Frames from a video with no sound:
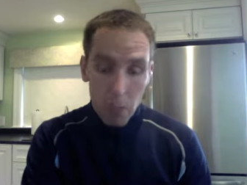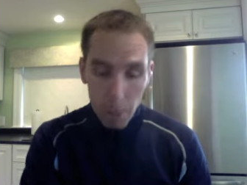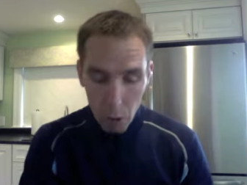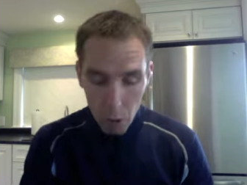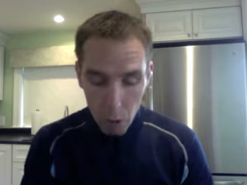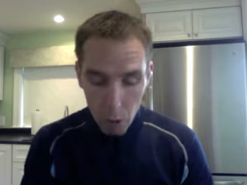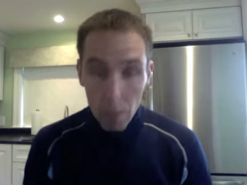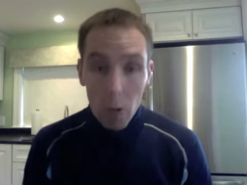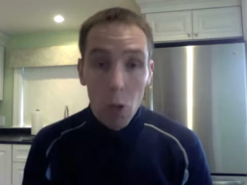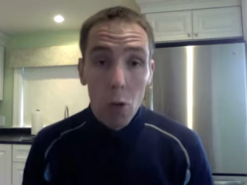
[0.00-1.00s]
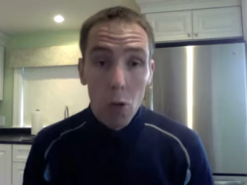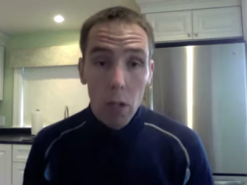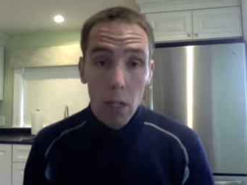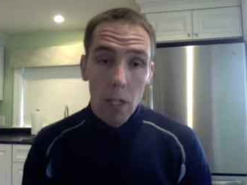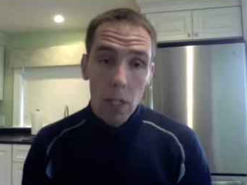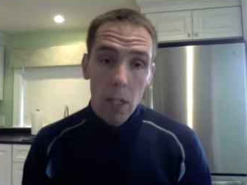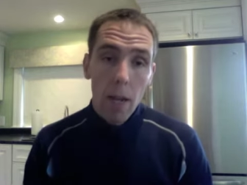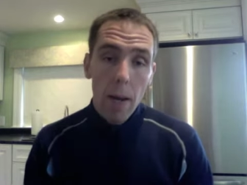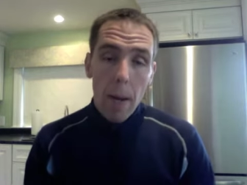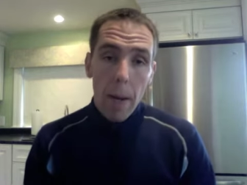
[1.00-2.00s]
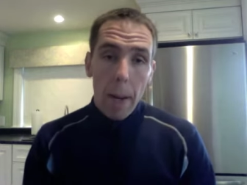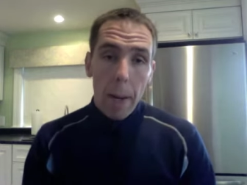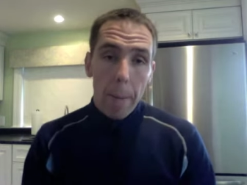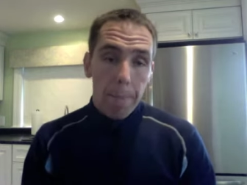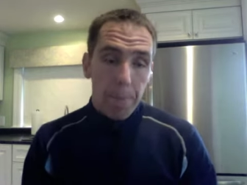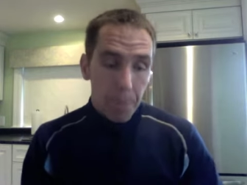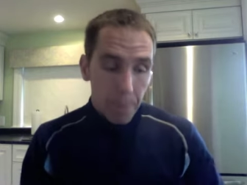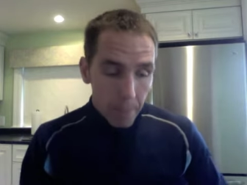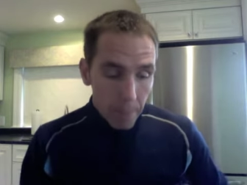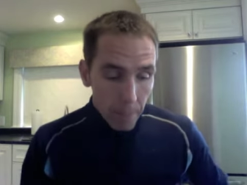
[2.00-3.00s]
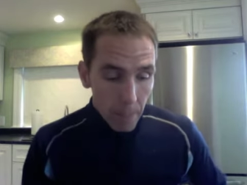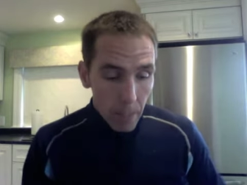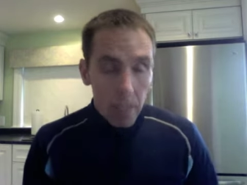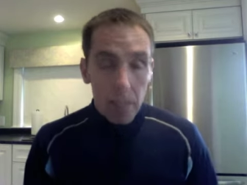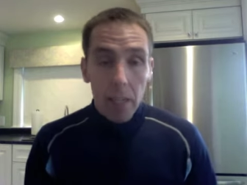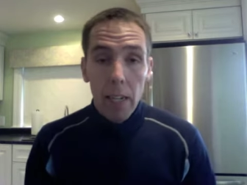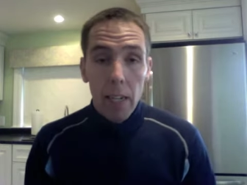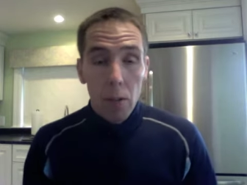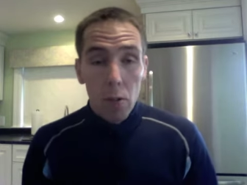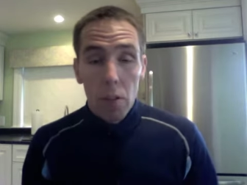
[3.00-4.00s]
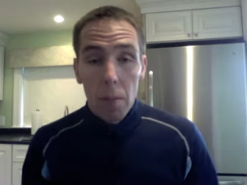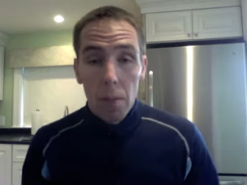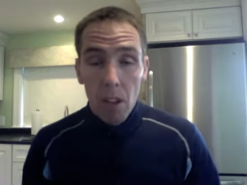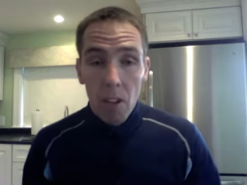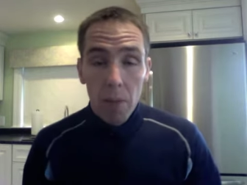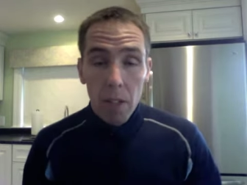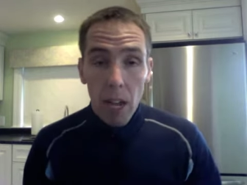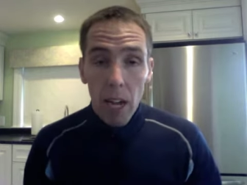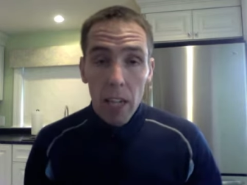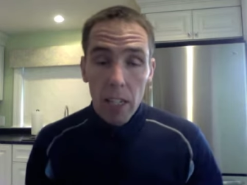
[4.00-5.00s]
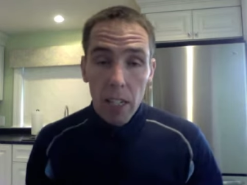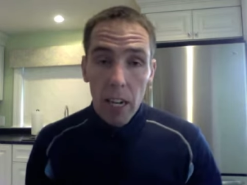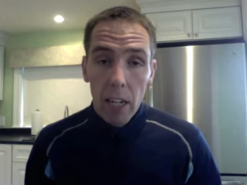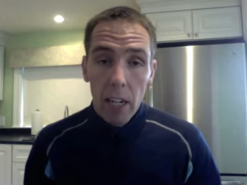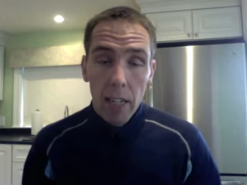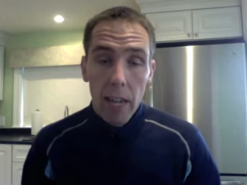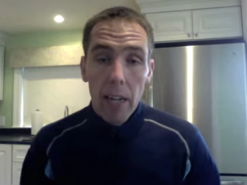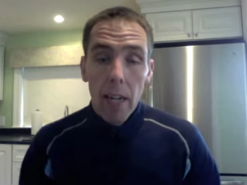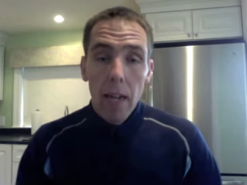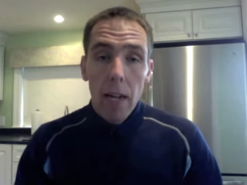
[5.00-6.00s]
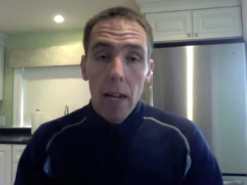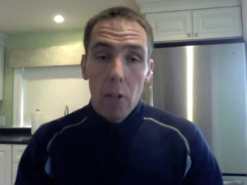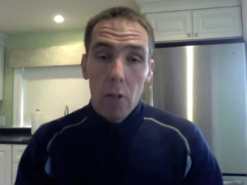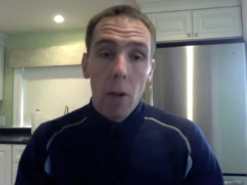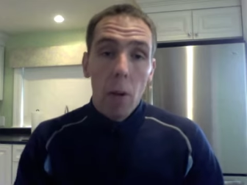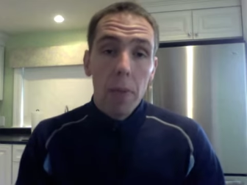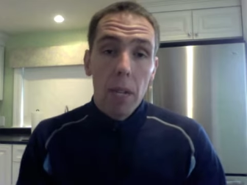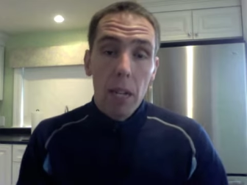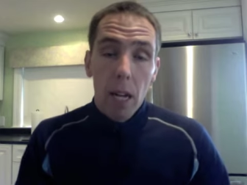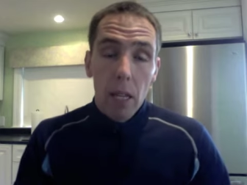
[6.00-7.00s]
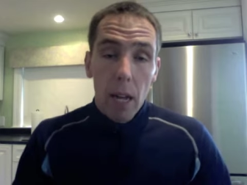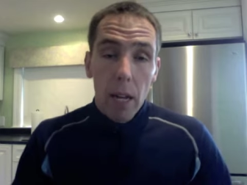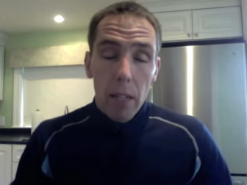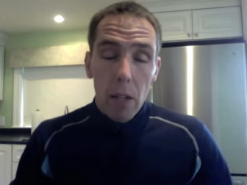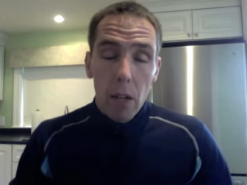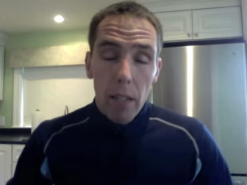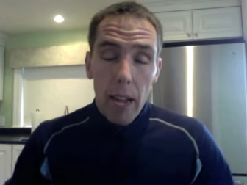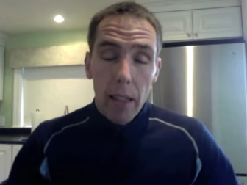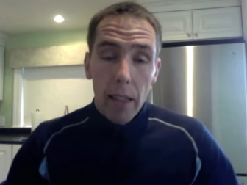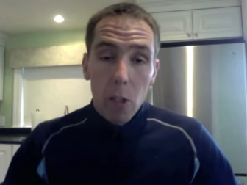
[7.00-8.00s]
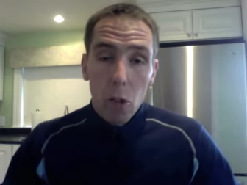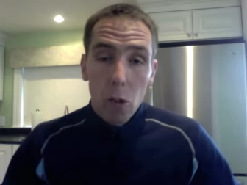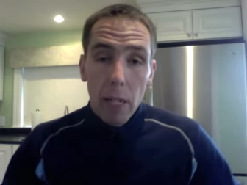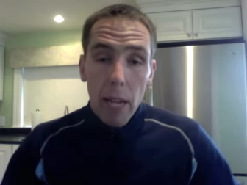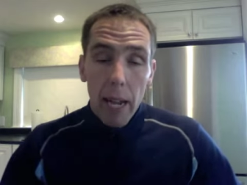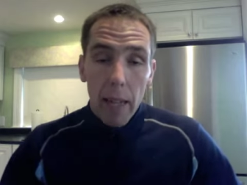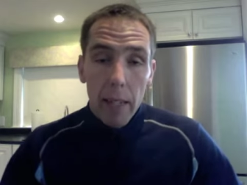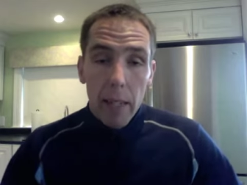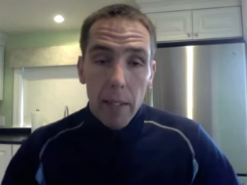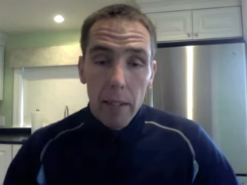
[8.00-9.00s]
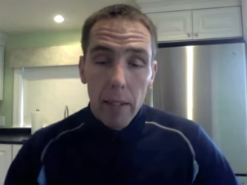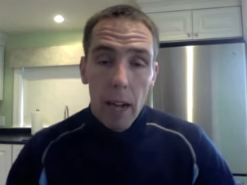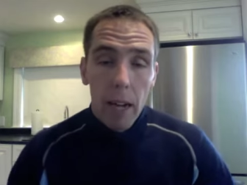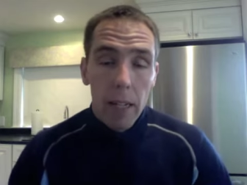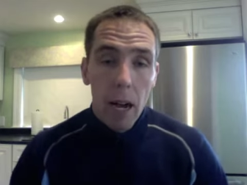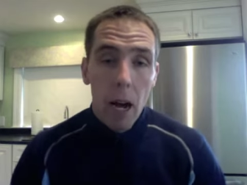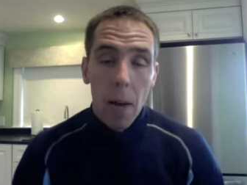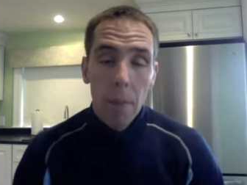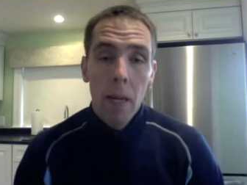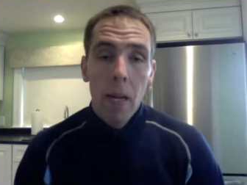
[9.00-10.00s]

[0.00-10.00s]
make sure your shoes are in good condition. Um, and take, you know, do some self-massage and care like that. That's a great website online called athletestreatingathletes.com.